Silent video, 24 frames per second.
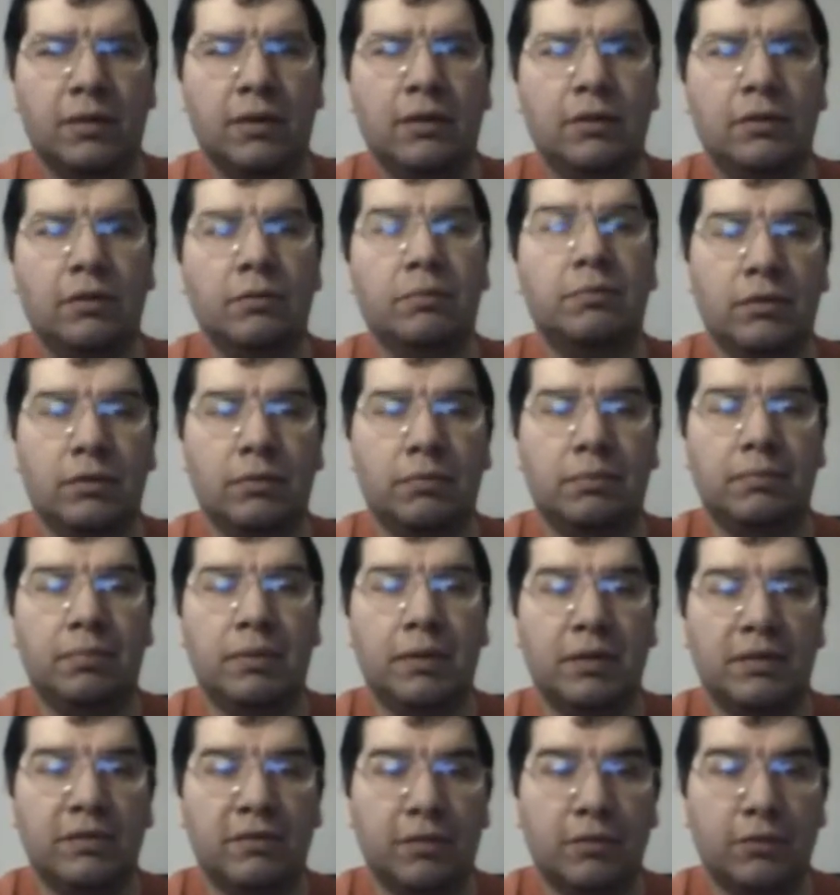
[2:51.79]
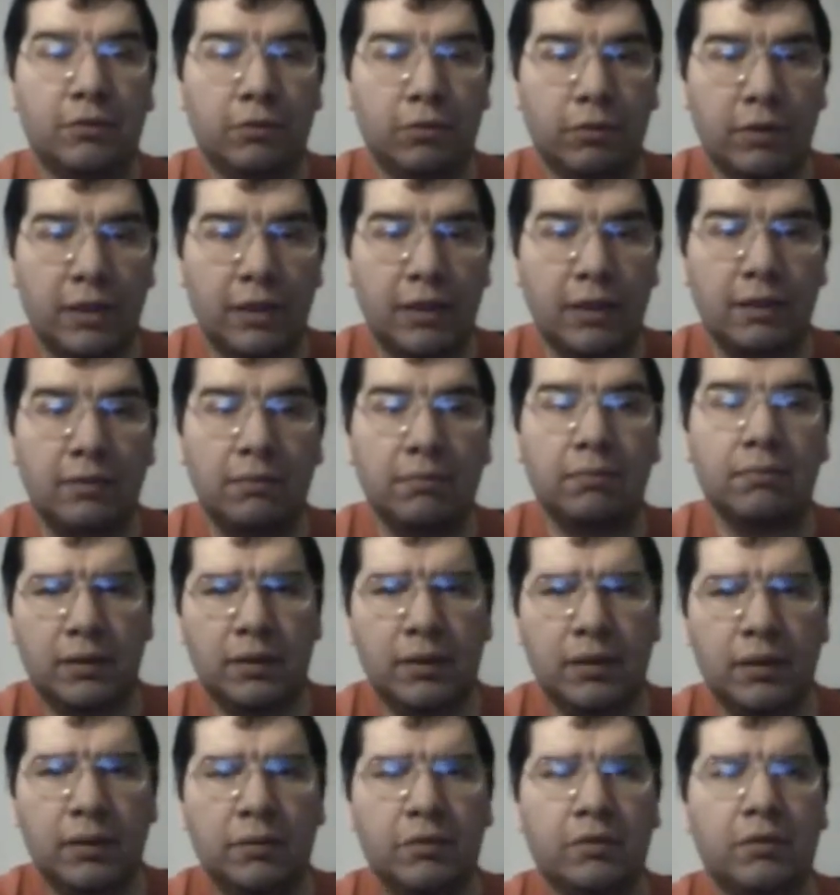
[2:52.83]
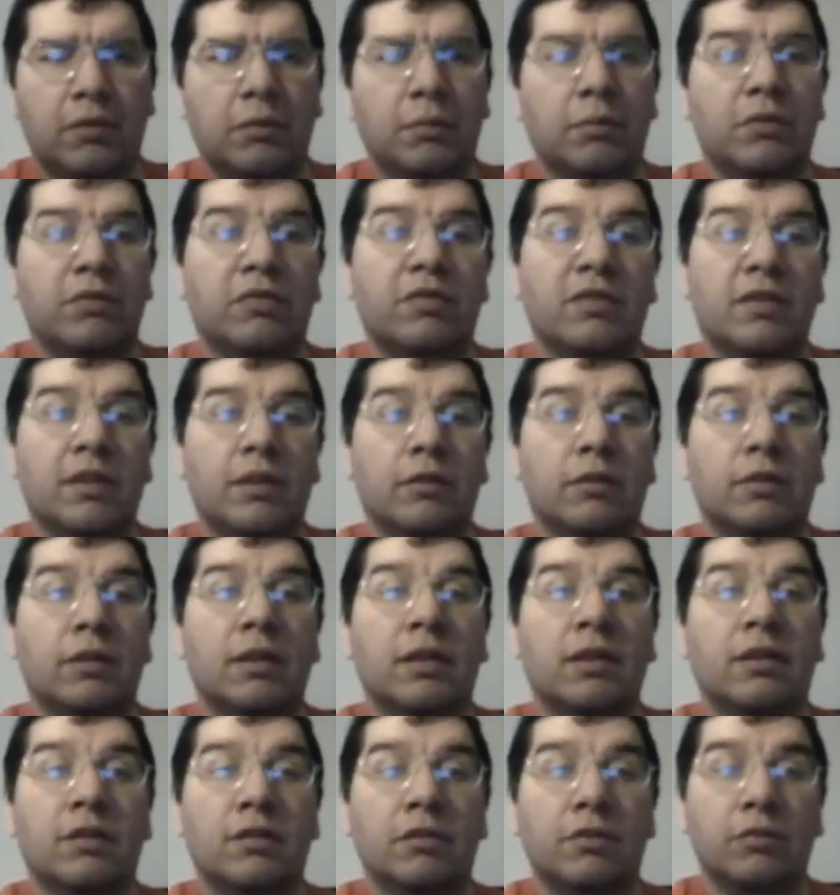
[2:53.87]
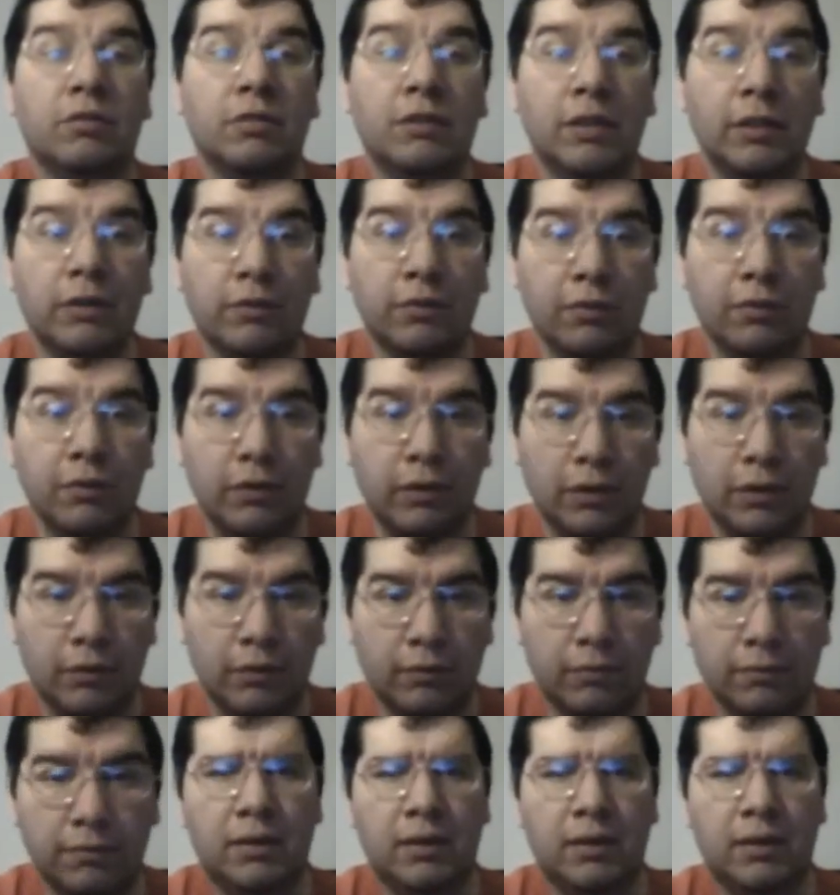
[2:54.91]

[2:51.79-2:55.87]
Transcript: under basic training that was almost nearly a hundred years ago.